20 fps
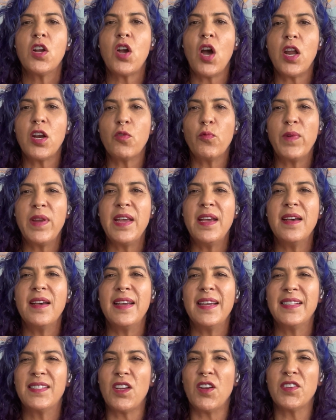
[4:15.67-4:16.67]
Gonorrhea
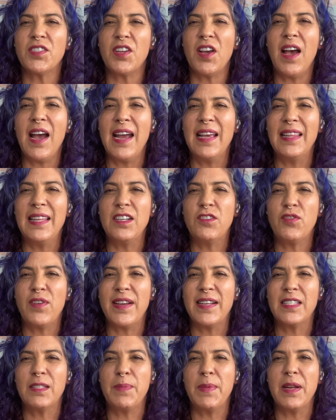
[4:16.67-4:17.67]
is also highly
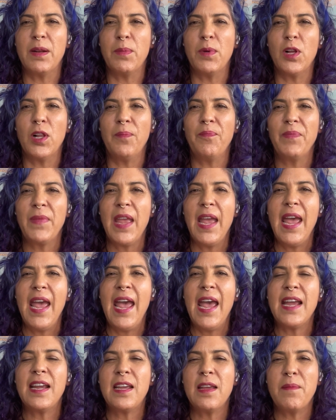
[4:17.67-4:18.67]
transmittable
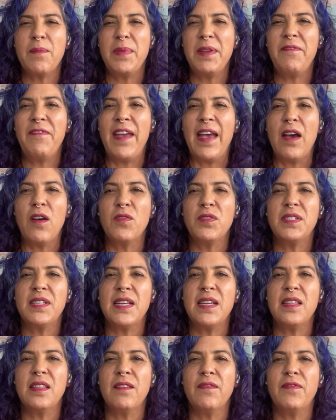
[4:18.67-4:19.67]
and can be found
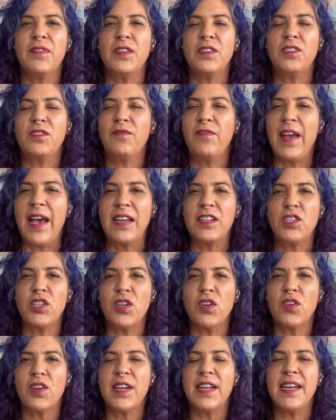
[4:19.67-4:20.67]
in the
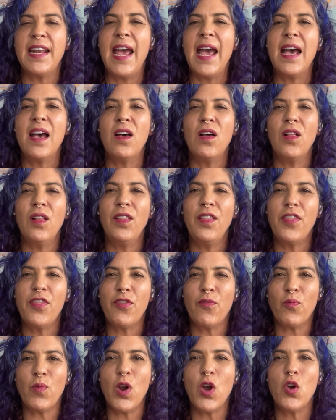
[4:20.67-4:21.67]
vaginal canal,
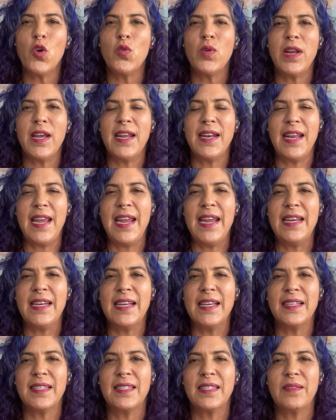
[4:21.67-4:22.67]
throat, and
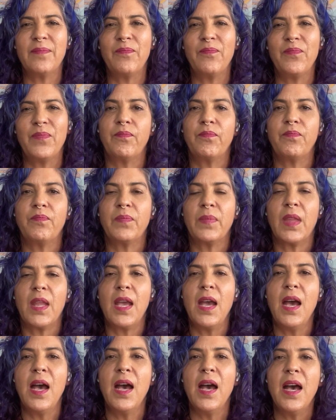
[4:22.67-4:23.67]
anus.
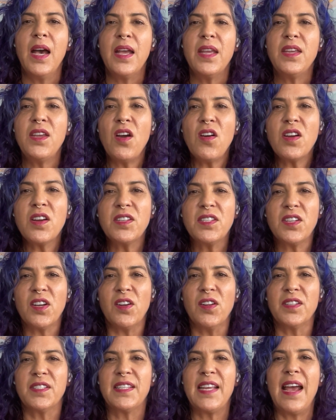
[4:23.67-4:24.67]
Young
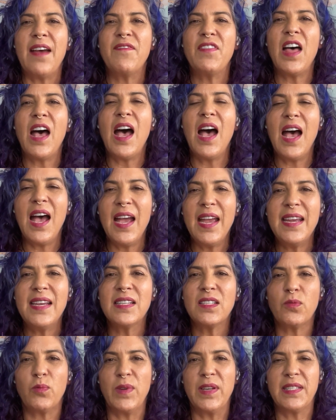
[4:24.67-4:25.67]
adults have the
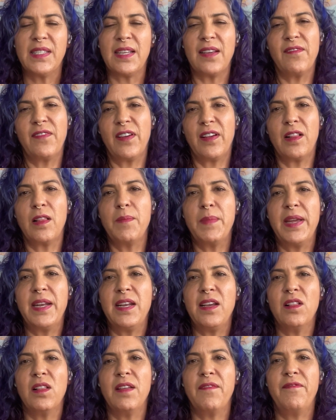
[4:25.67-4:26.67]
highest risk of a
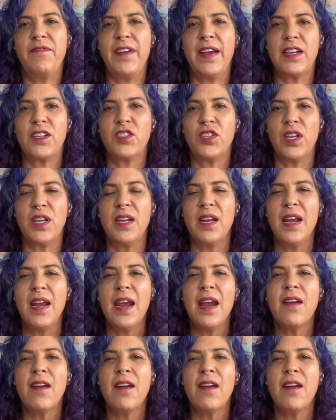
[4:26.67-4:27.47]
chlamydial infection